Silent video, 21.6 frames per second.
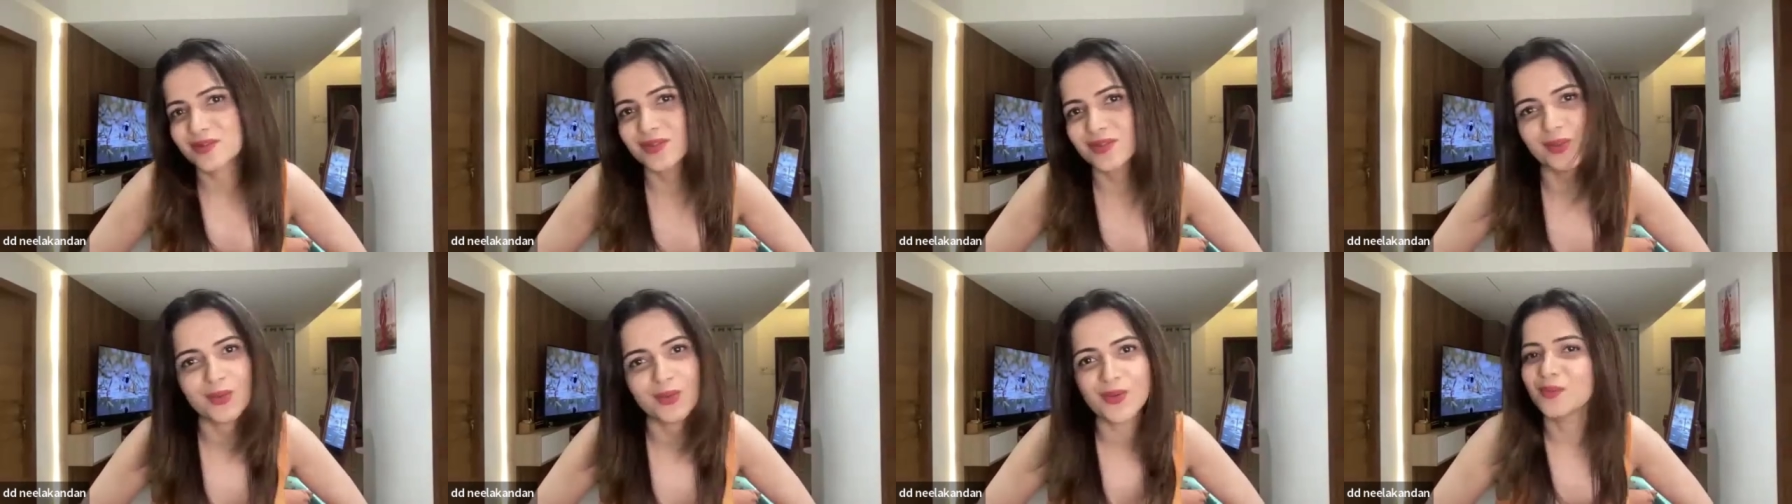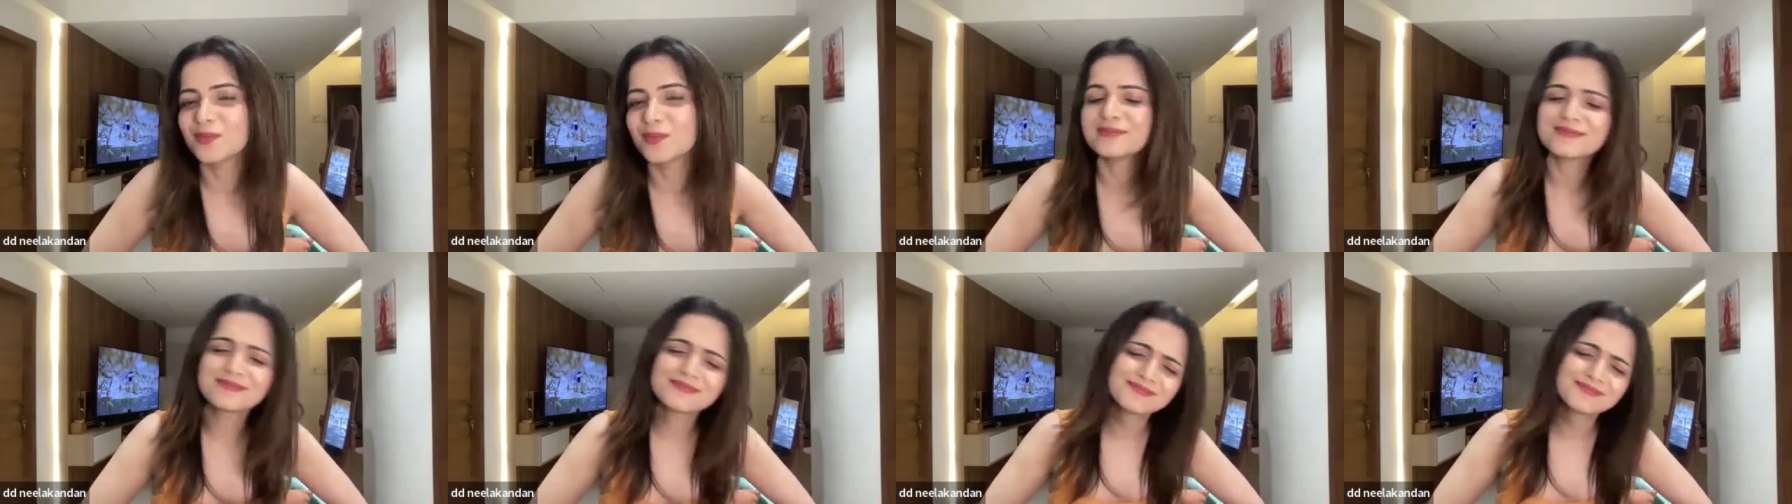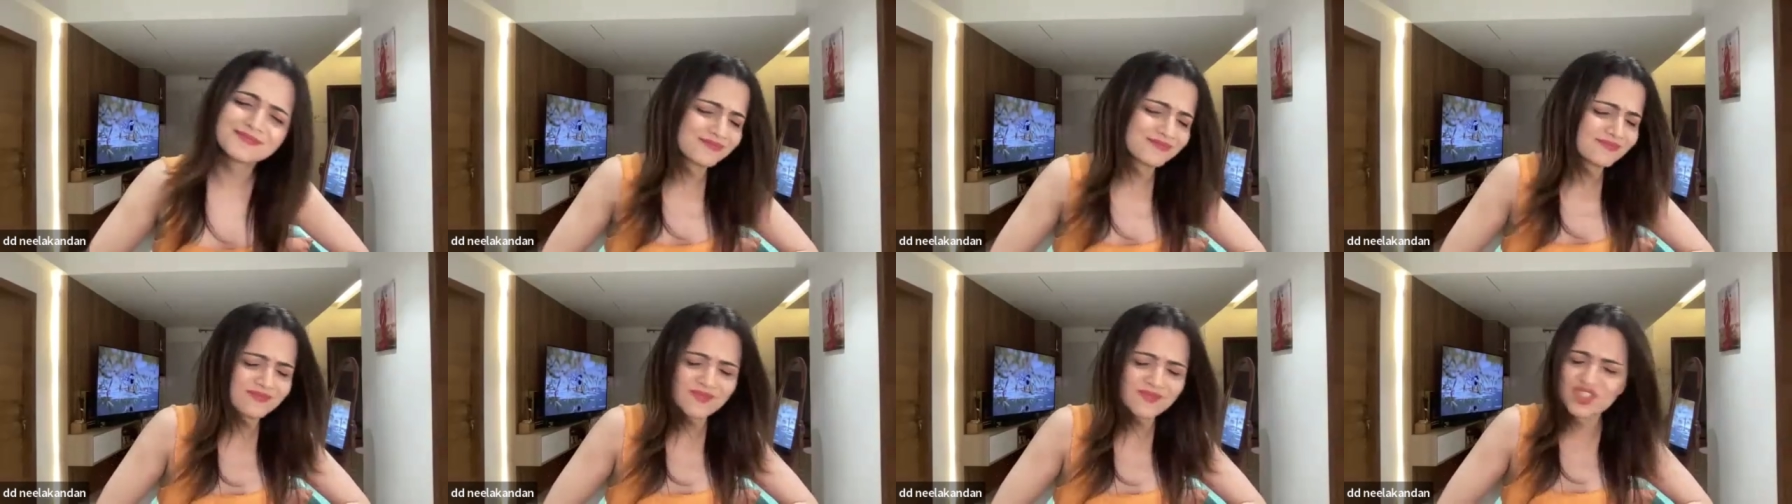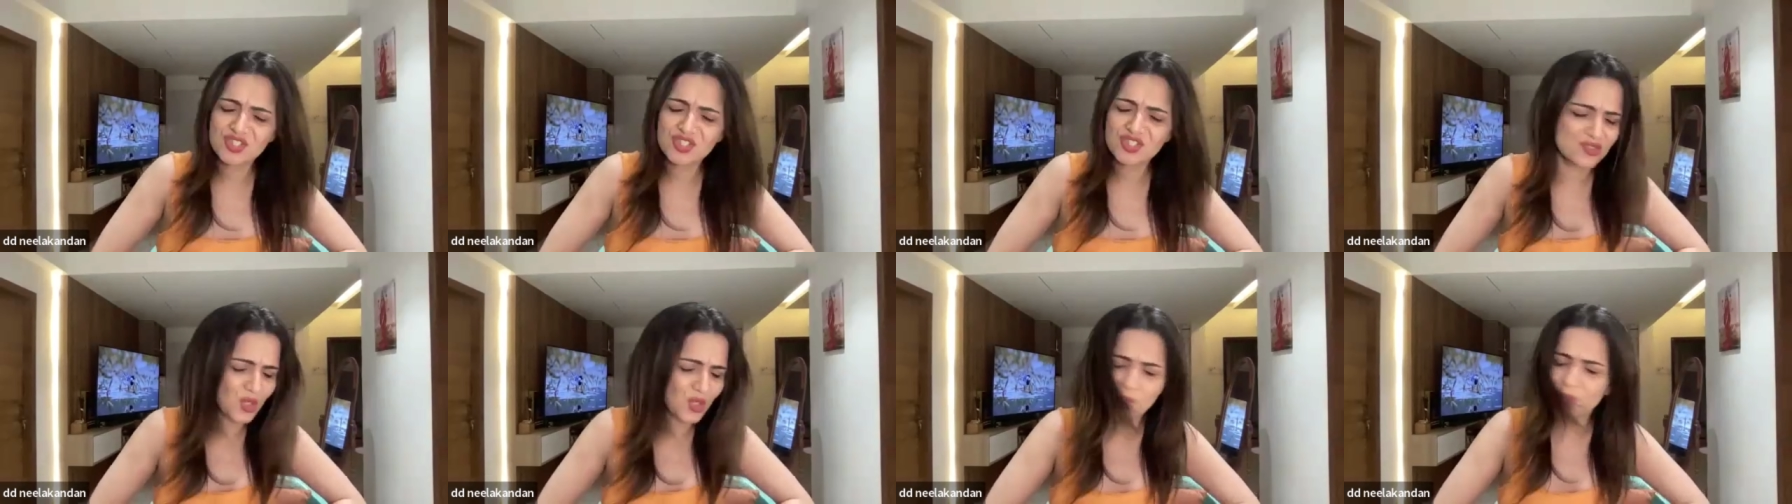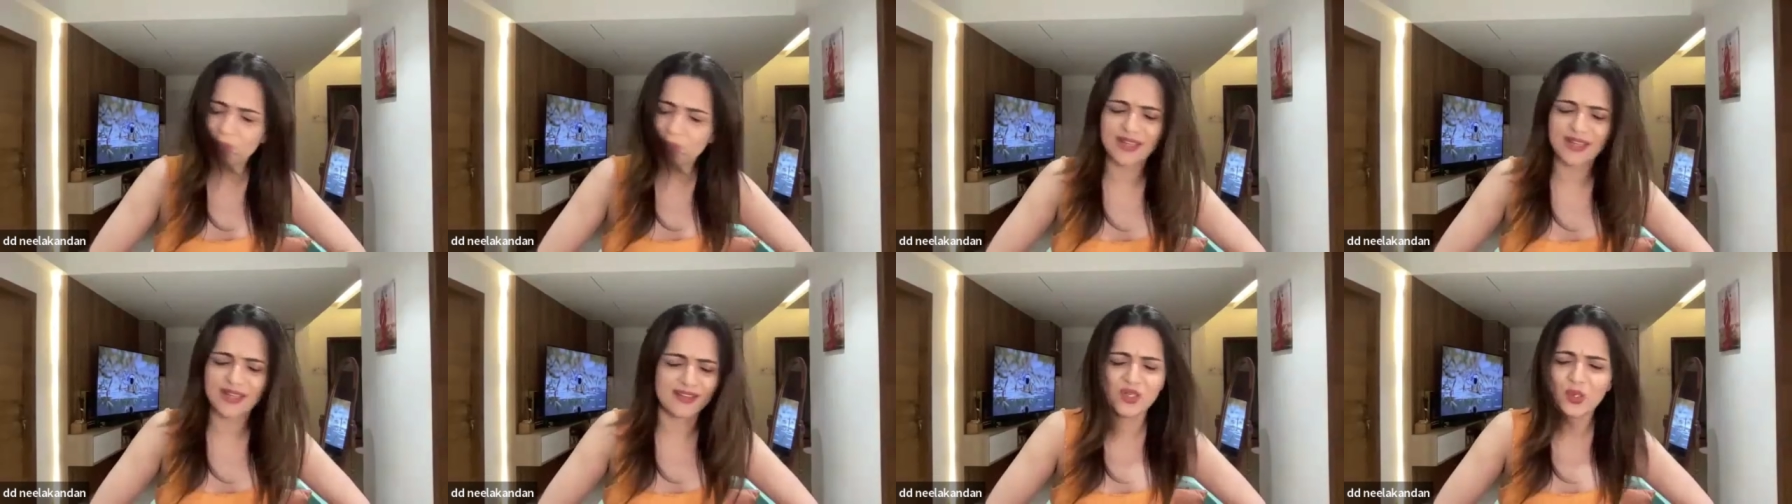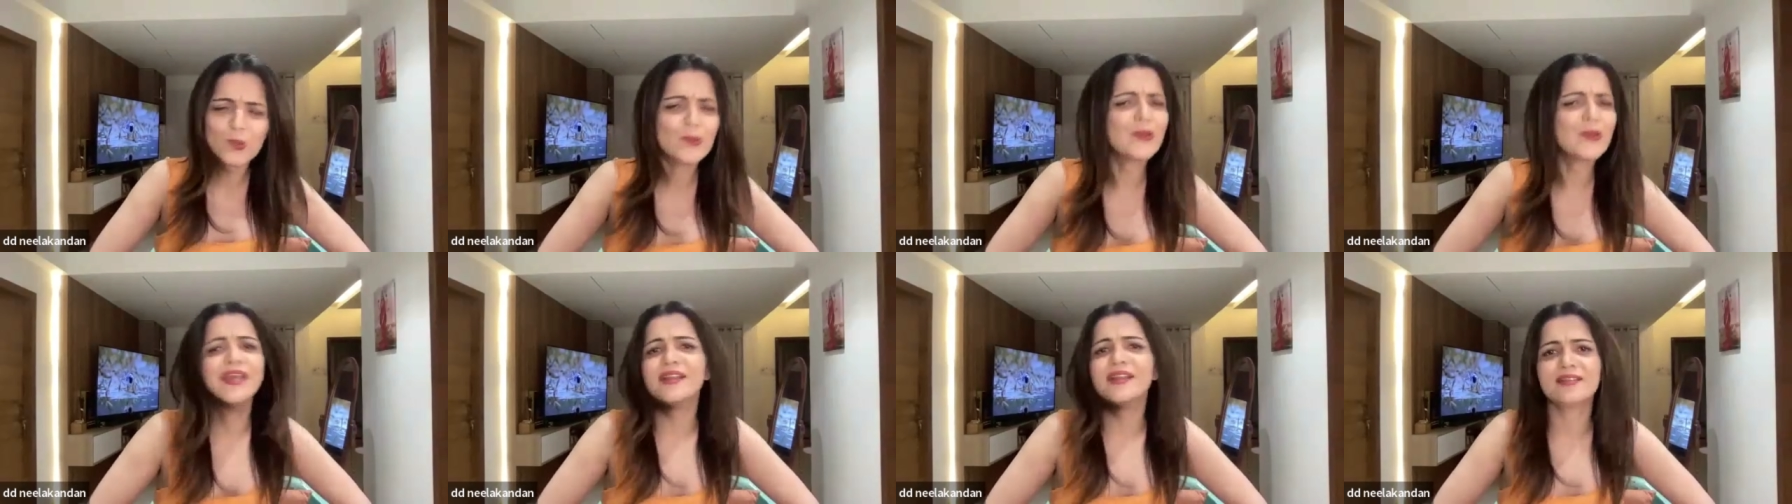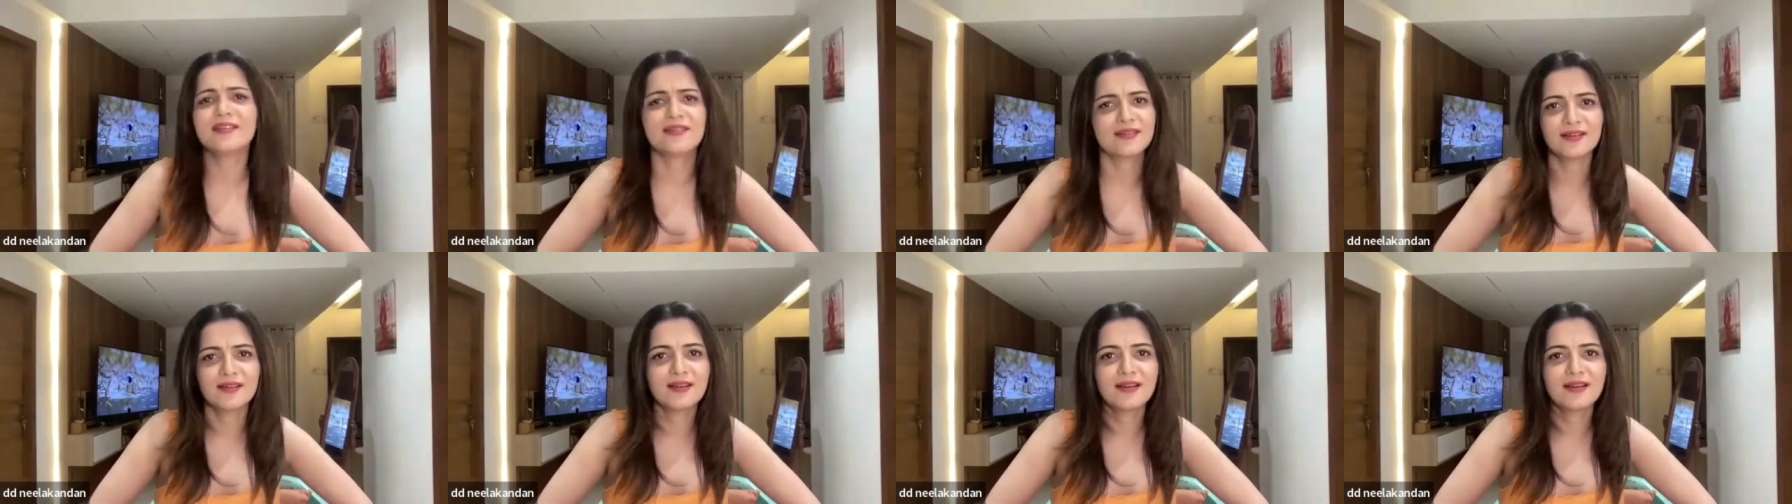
So just go ahead. Go ahead.